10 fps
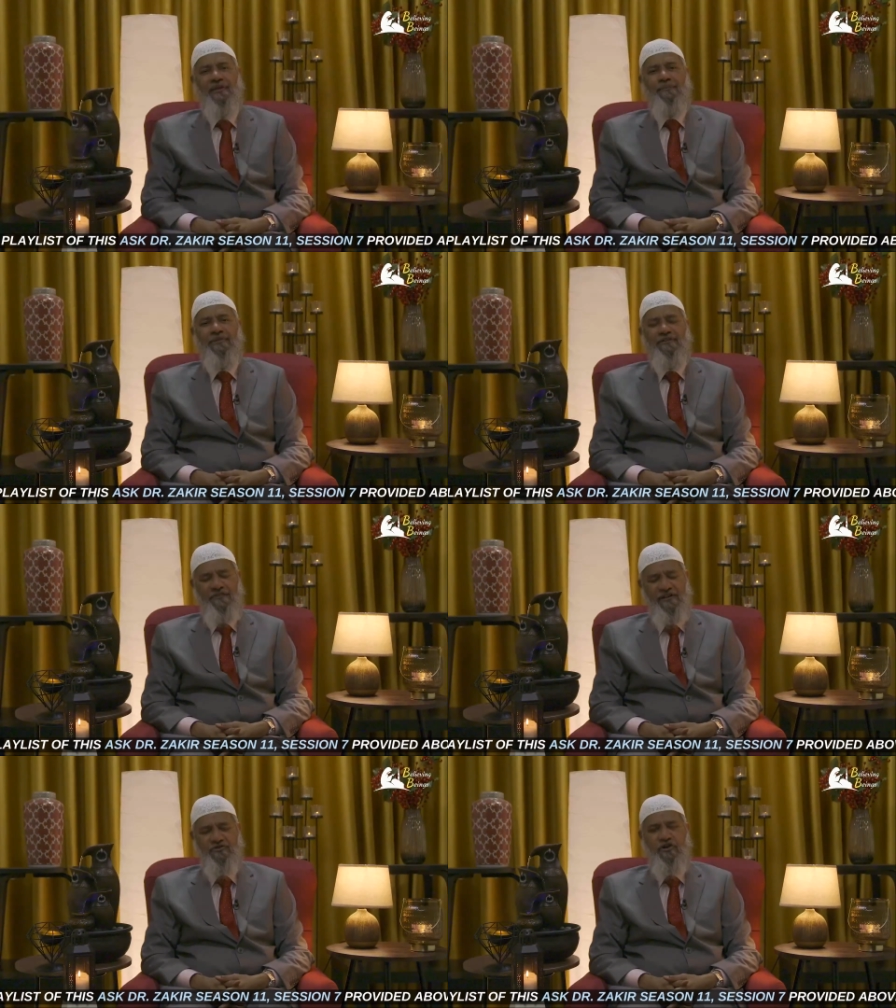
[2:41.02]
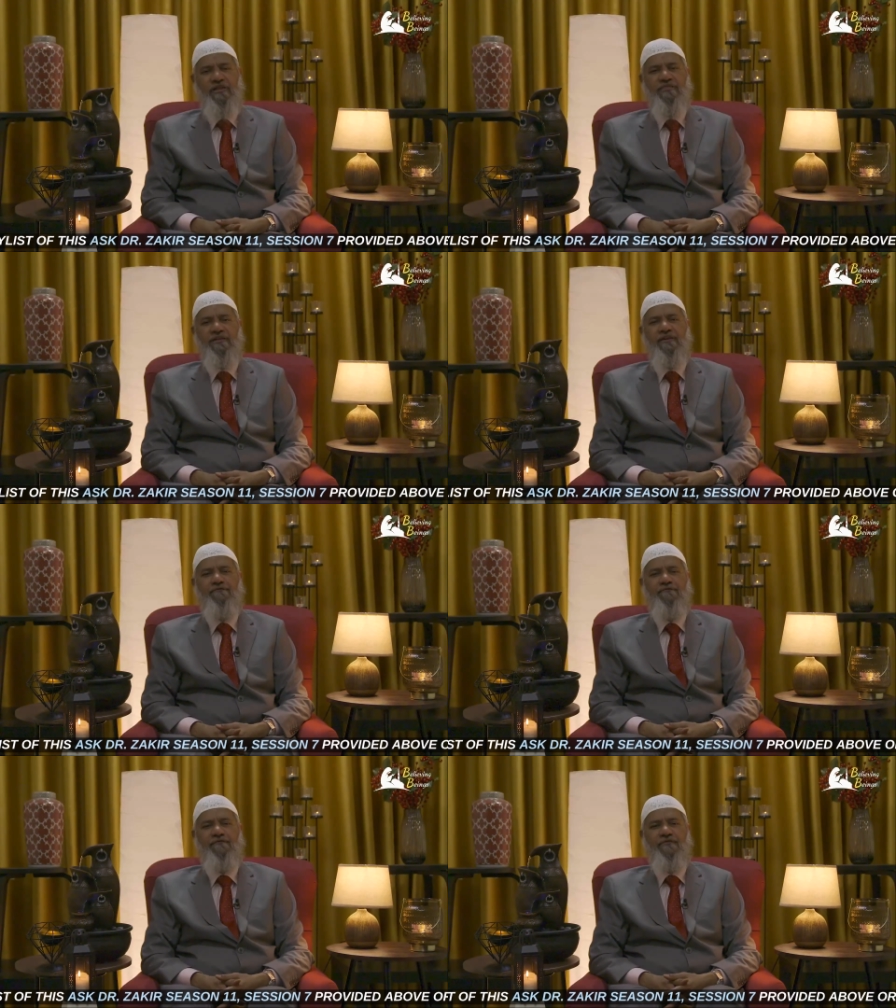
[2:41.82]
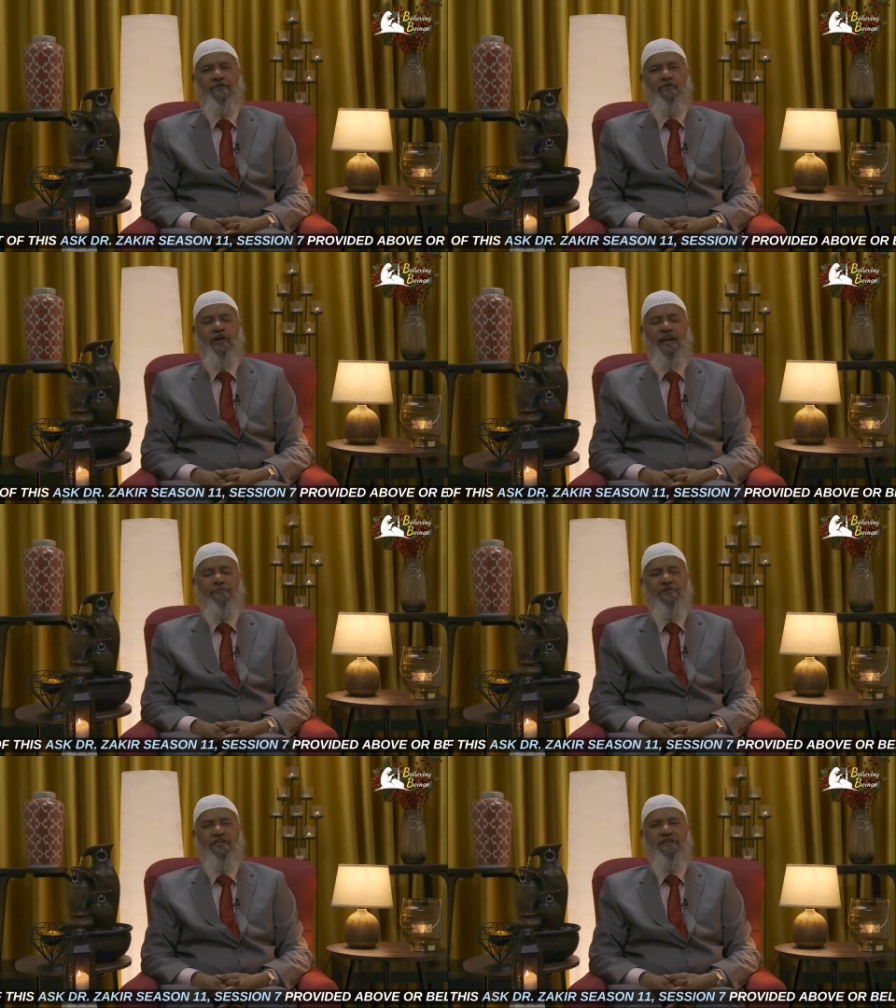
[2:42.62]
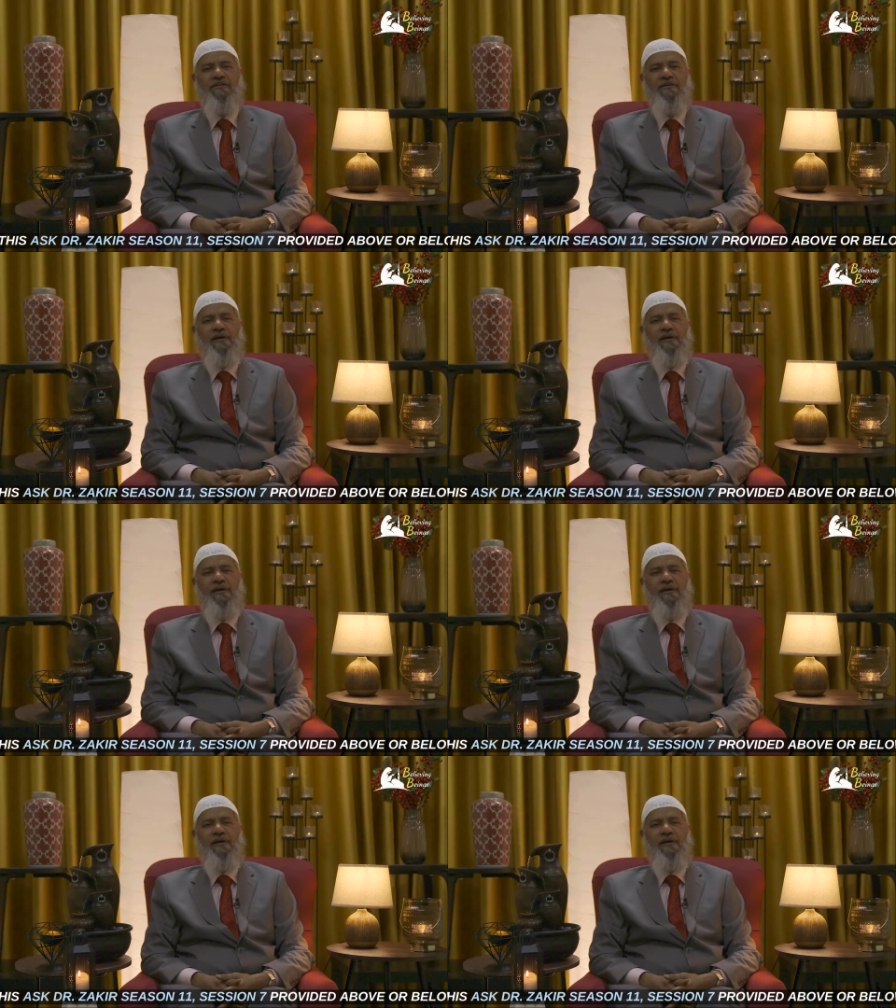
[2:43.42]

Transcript: But the first choice, if you get admission,